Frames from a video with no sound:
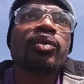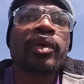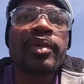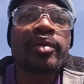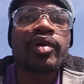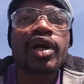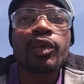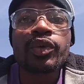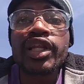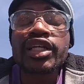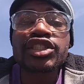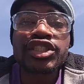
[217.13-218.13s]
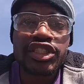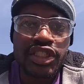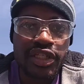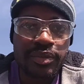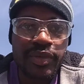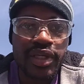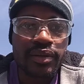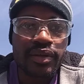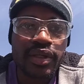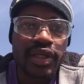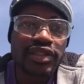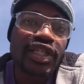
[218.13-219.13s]
remember, a relationship
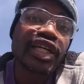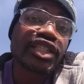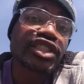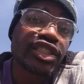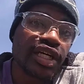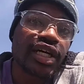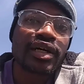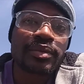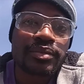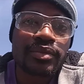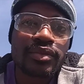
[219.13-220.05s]
is like a job.